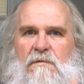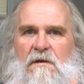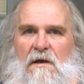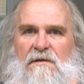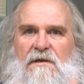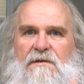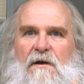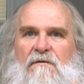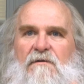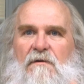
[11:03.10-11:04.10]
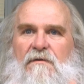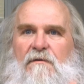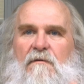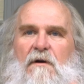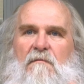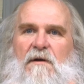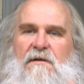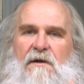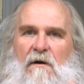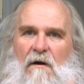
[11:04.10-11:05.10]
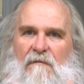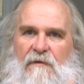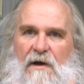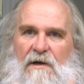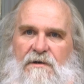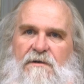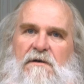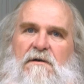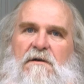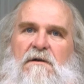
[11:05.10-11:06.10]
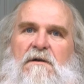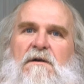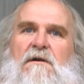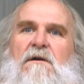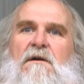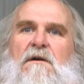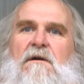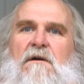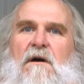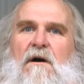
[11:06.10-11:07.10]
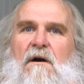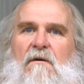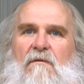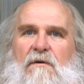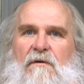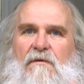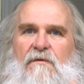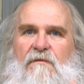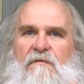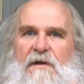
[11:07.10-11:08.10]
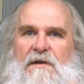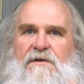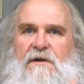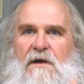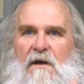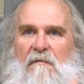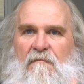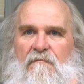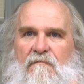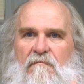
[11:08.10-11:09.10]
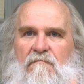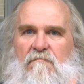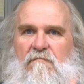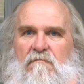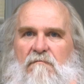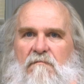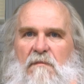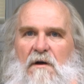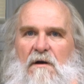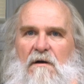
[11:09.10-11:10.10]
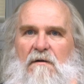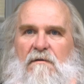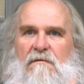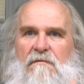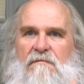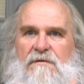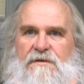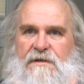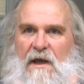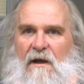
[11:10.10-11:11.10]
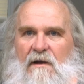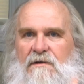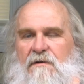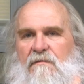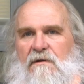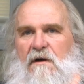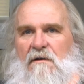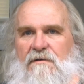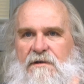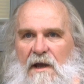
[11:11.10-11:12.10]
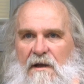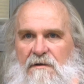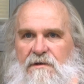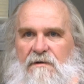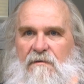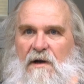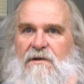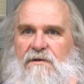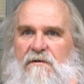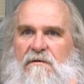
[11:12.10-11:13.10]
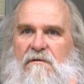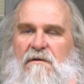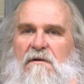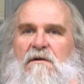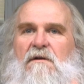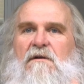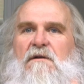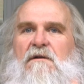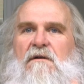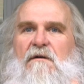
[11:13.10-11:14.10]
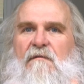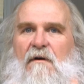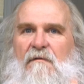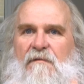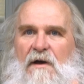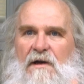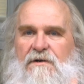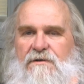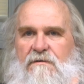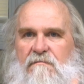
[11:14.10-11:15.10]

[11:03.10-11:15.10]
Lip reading: As I talked about the arc flash, we're finishing up, I guess we call a second generation of arc flash